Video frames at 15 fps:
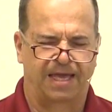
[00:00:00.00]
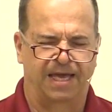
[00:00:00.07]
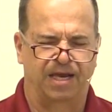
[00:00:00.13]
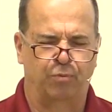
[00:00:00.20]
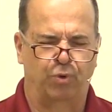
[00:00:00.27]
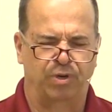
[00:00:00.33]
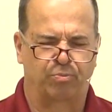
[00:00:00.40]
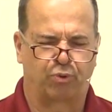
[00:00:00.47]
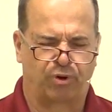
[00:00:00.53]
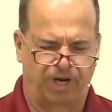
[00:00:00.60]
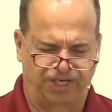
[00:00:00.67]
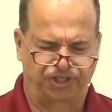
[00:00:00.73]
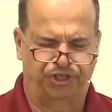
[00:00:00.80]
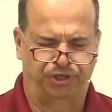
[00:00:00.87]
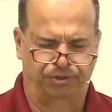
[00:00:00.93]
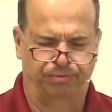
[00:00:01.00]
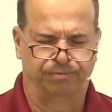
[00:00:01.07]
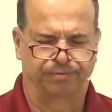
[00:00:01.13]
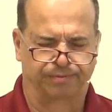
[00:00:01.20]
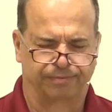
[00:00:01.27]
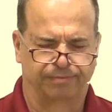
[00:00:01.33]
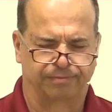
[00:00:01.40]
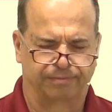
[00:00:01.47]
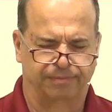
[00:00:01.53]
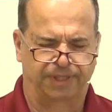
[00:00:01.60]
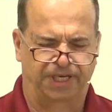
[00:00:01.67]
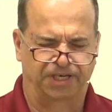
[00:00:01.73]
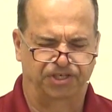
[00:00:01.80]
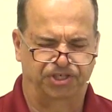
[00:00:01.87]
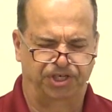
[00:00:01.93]
and we praise you
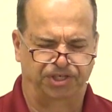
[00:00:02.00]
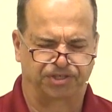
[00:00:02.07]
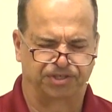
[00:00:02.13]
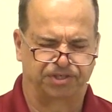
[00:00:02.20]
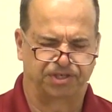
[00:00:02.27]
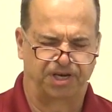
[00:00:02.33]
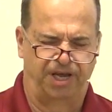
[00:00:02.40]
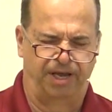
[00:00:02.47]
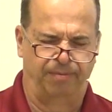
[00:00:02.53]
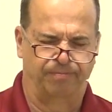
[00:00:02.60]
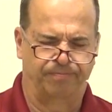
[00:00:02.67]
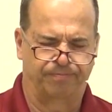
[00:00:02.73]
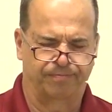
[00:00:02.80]
in Jesus' name.